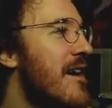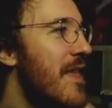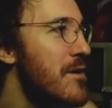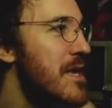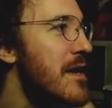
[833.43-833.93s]

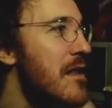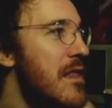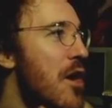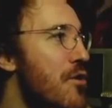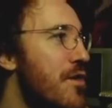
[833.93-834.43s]
That was like a
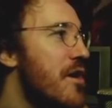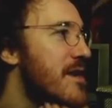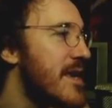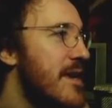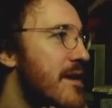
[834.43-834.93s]
low
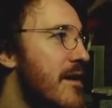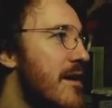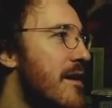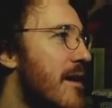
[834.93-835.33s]
13